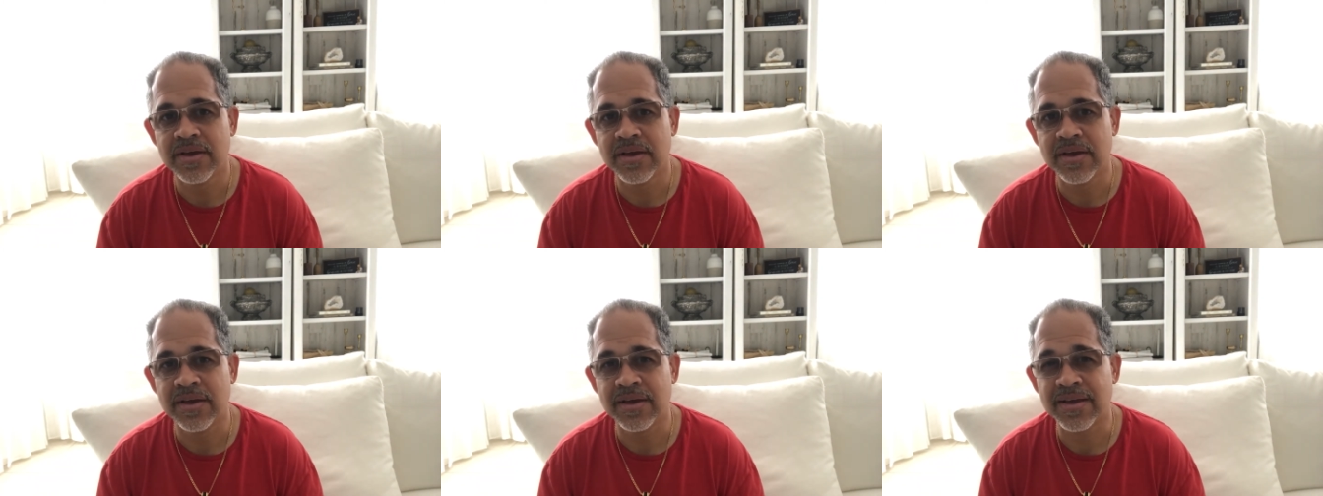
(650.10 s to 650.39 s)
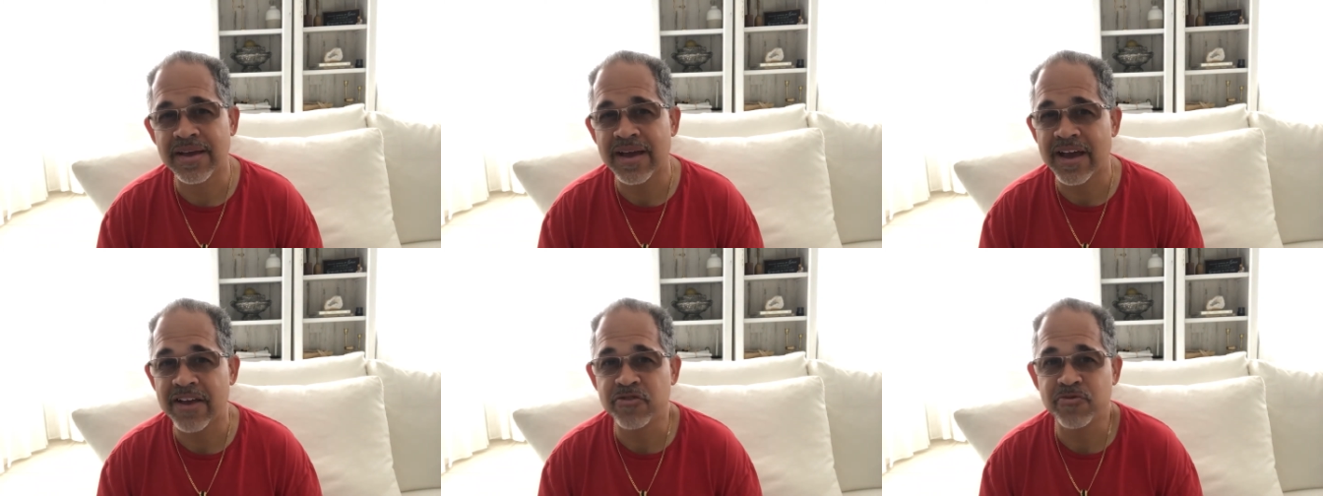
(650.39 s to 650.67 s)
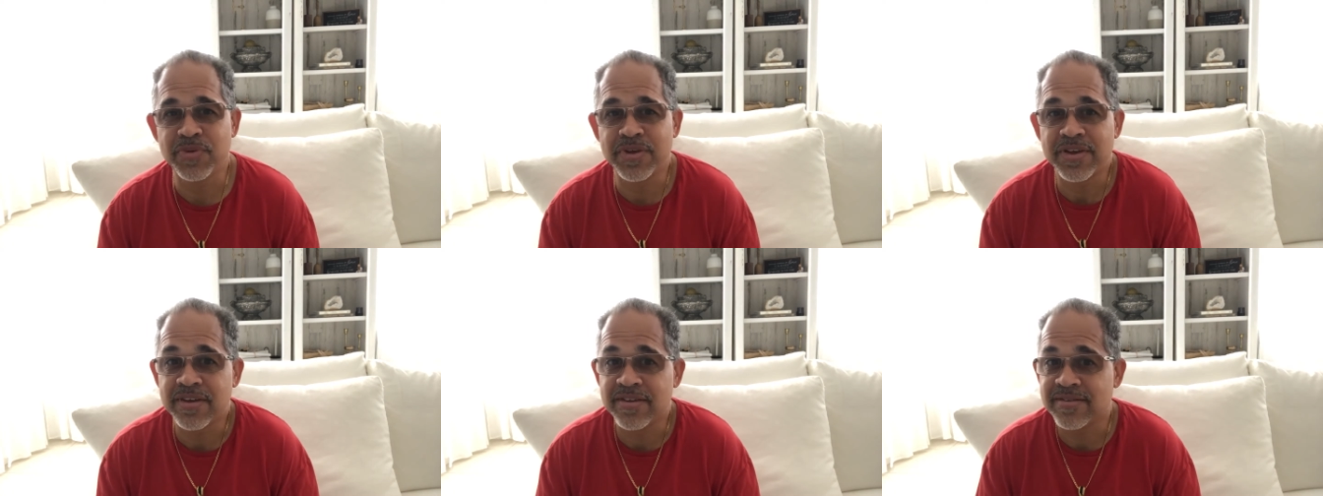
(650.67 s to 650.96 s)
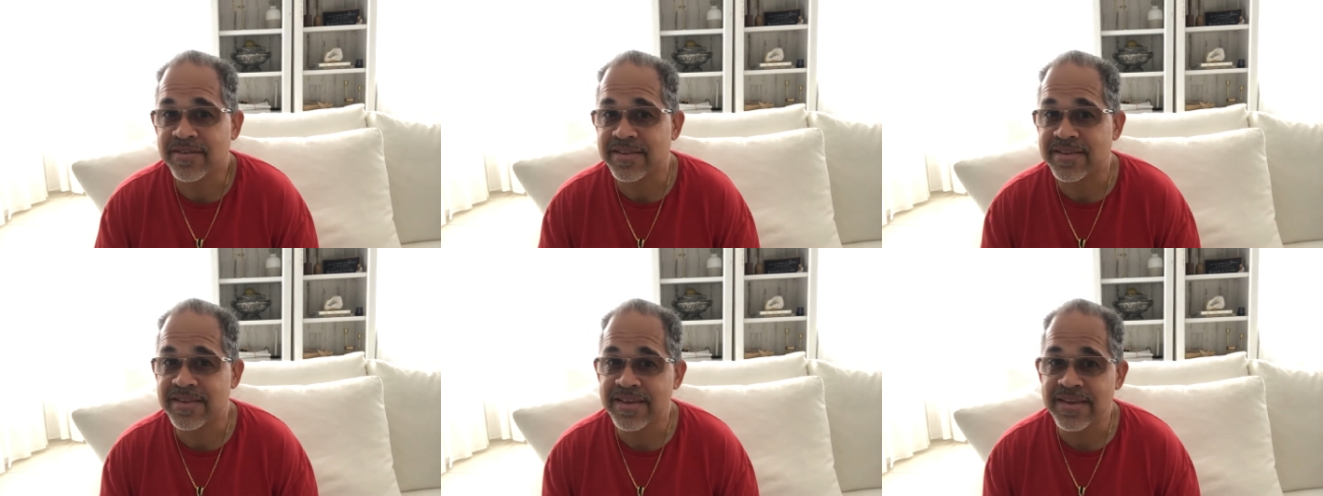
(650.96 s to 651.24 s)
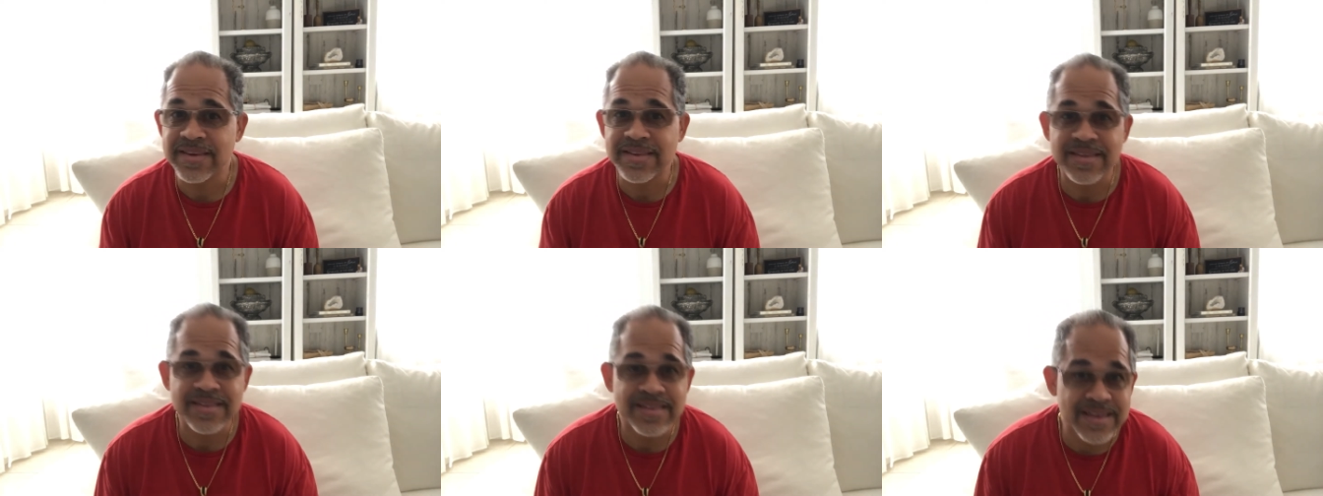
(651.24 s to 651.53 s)
guys, because at the end
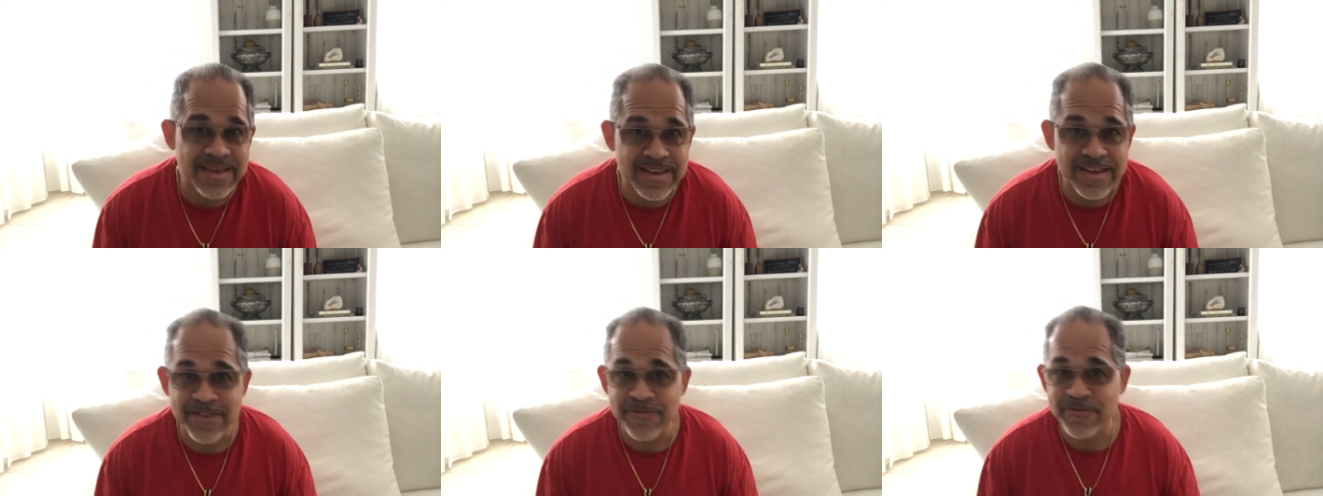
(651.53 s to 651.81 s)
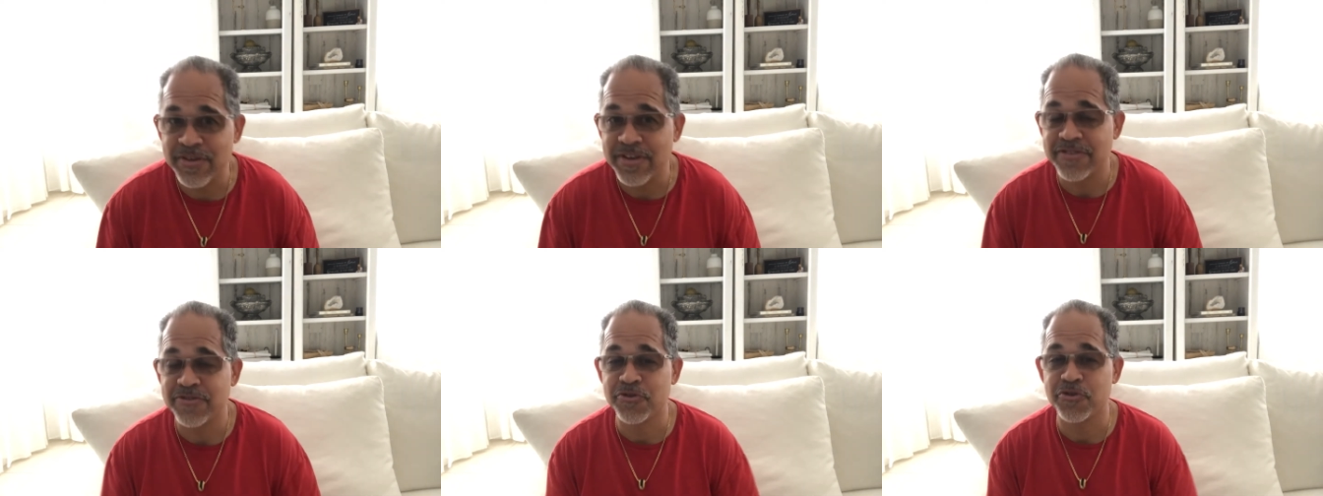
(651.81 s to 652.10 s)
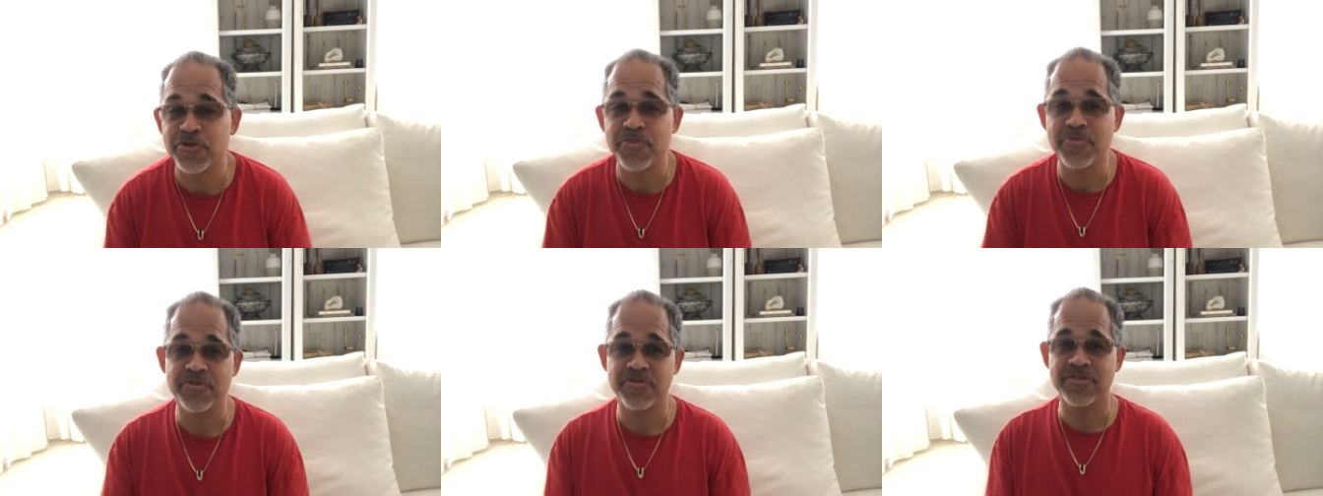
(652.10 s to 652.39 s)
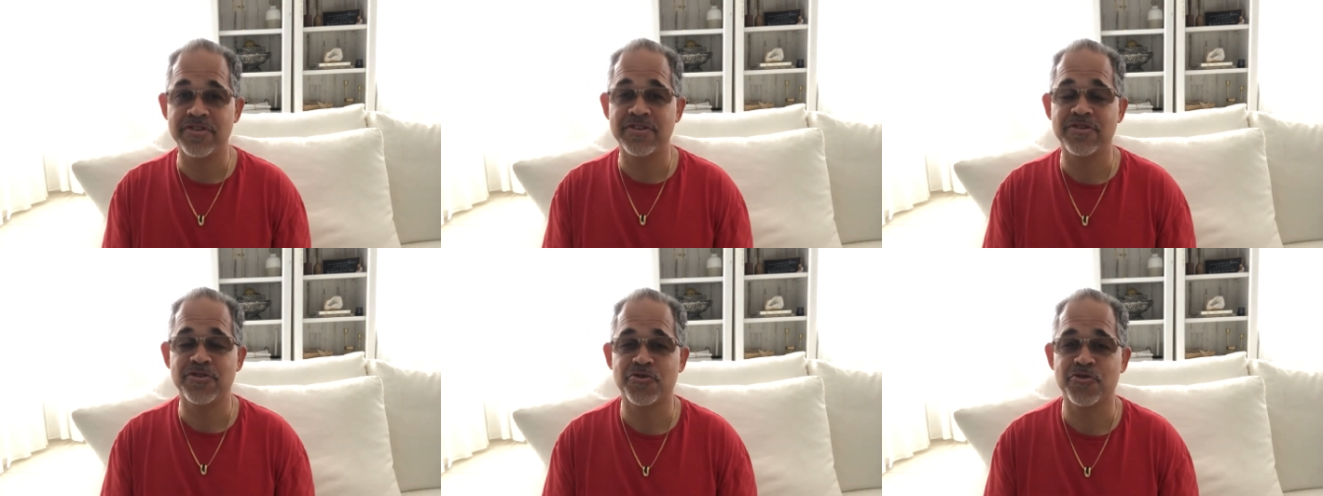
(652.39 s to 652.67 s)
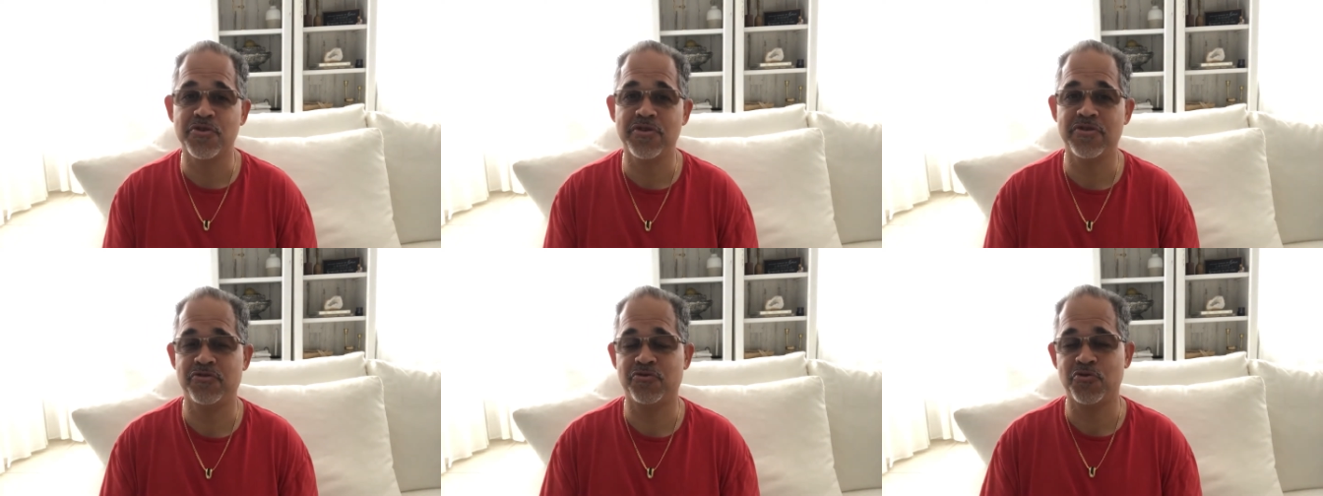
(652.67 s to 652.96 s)
of the day, it affects 30% of your
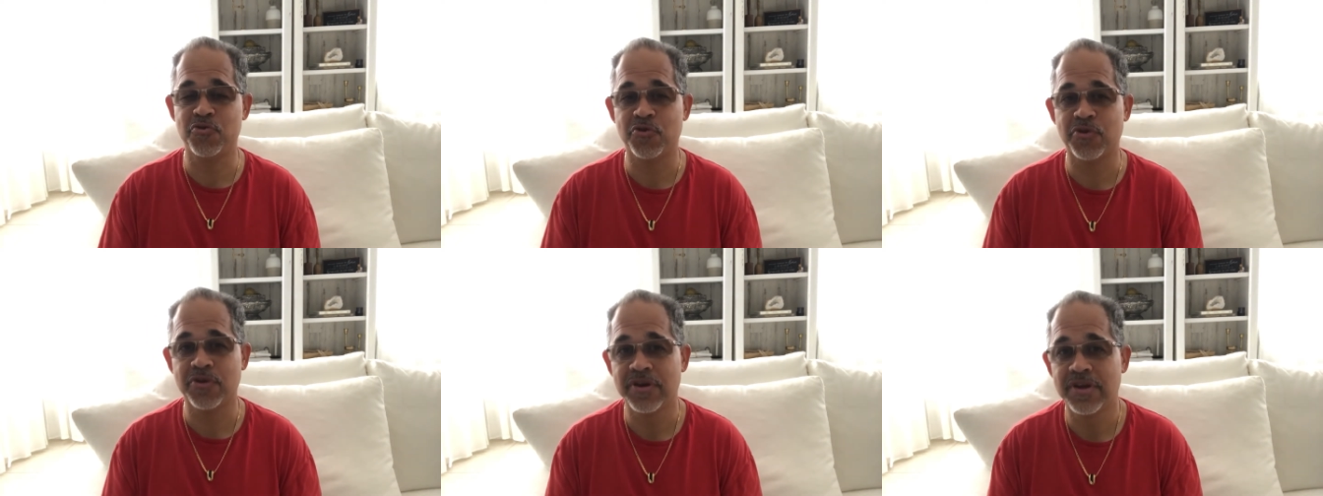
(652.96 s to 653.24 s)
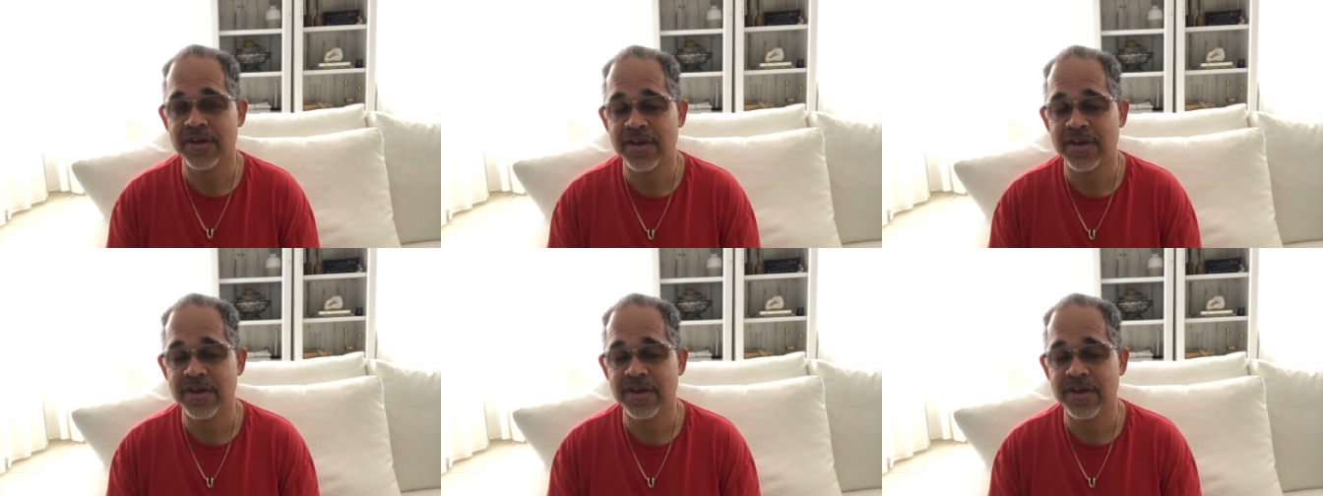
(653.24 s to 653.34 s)
credit score.